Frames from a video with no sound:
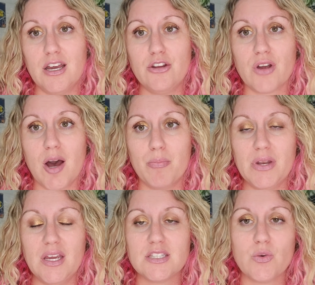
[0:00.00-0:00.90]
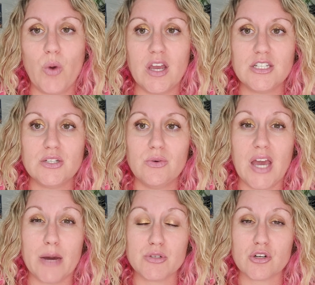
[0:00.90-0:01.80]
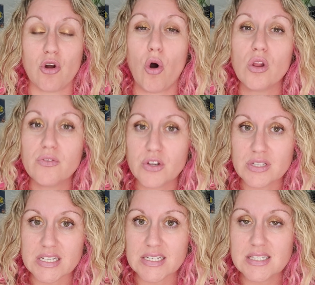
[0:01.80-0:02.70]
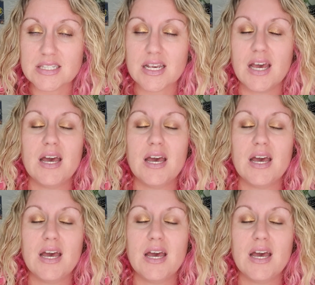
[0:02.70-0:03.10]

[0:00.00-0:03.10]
your company. It's a way to capture all of your leads.